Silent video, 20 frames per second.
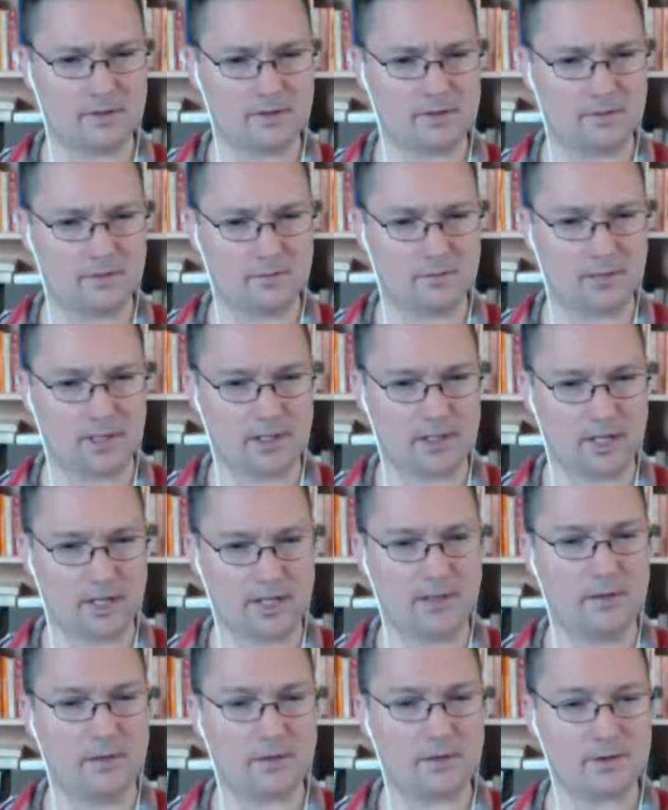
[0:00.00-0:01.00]
I know that
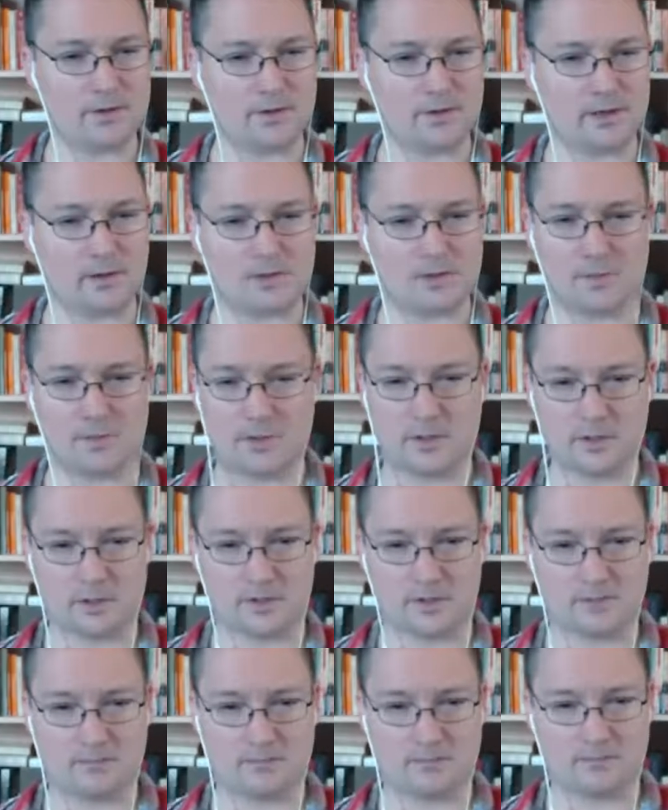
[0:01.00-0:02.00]
there's an entrepreneurship
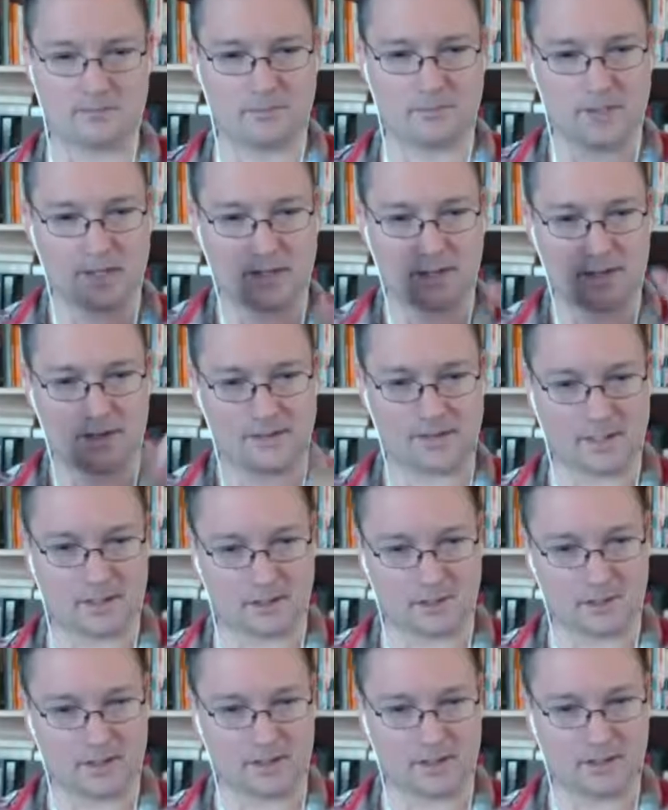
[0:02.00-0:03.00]

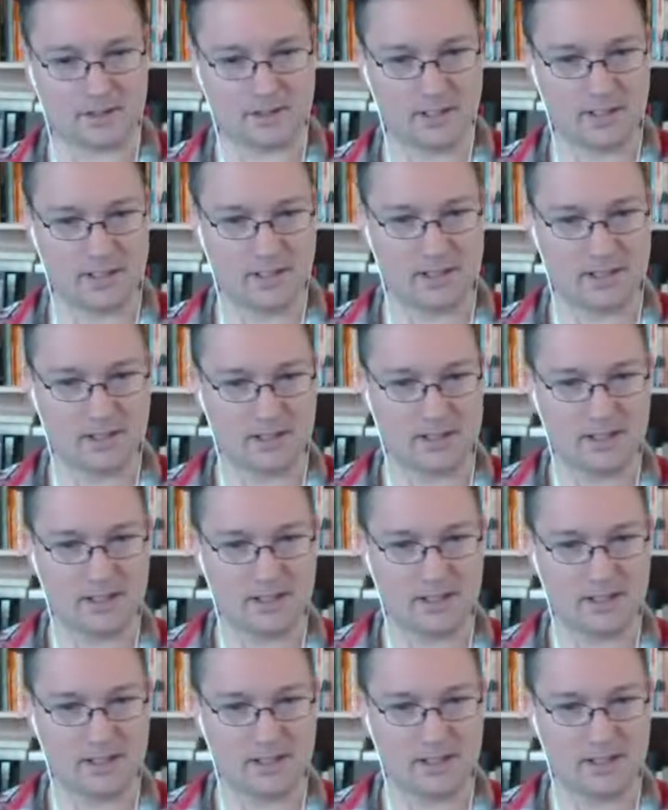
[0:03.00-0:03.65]
section. Yeah.